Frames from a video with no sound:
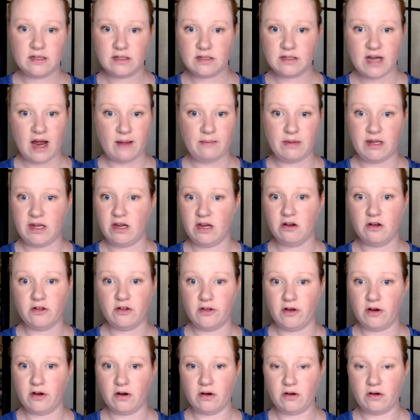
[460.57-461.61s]
time of year
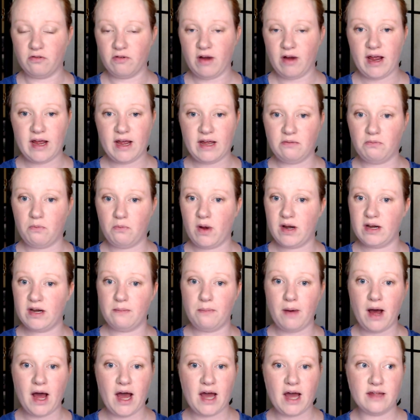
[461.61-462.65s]
they're great, when to
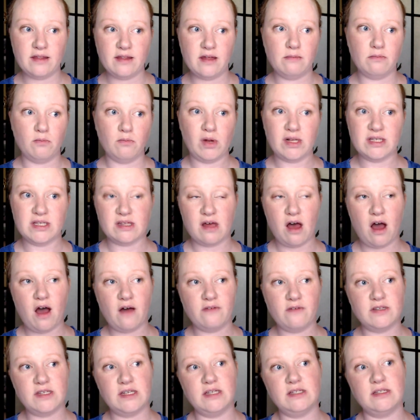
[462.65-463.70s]
buy them, when's the off
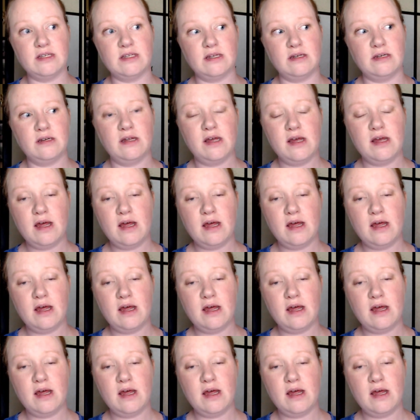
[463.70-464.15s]
season,